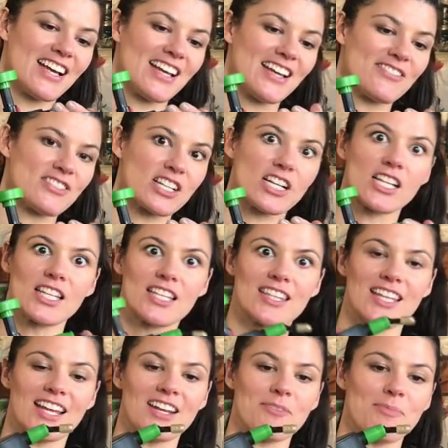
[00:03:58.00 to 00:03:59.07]
I'll have to clean
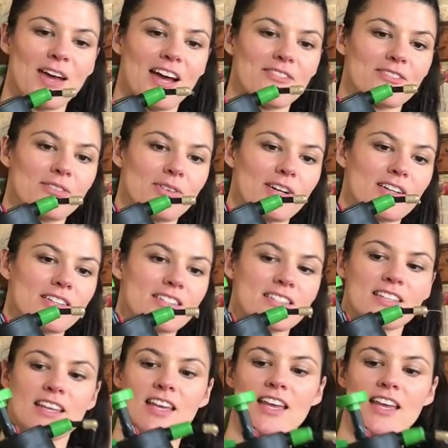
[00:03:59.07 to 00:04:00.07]
that up afterwards.